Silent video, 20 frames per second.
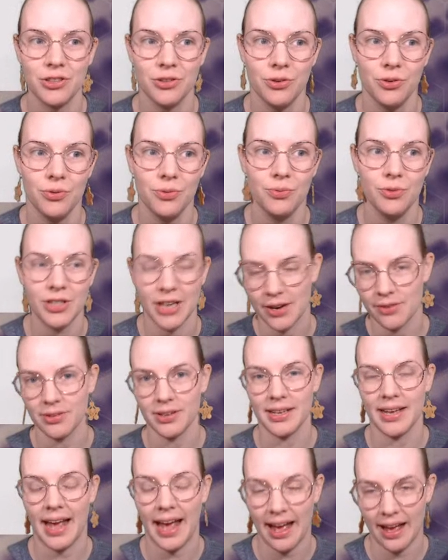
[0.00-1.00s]
you
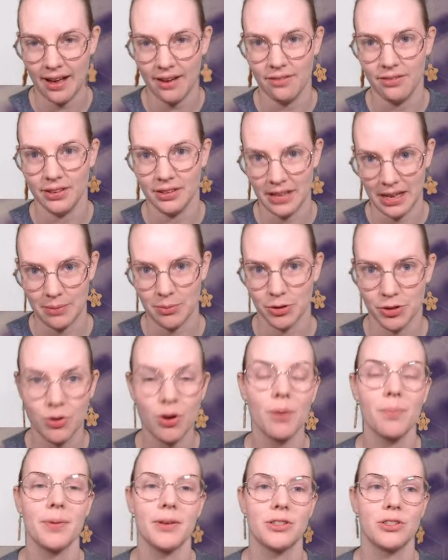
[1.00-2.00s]
generally have a labeled
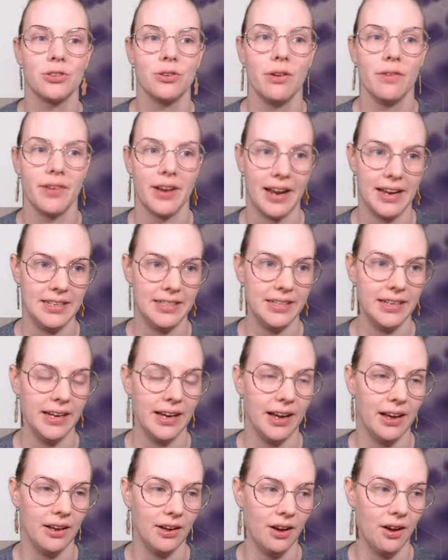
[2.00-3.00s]
corpus, so you have an
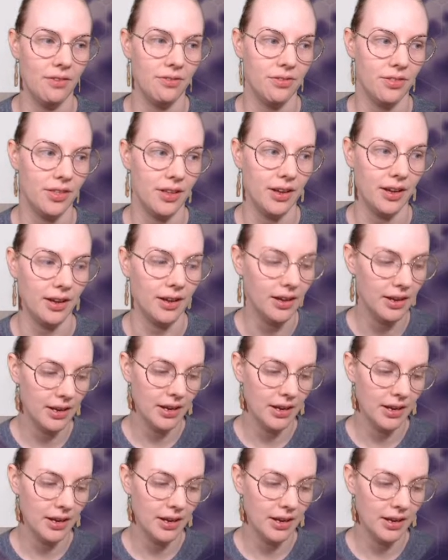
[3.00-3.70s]
idea of the,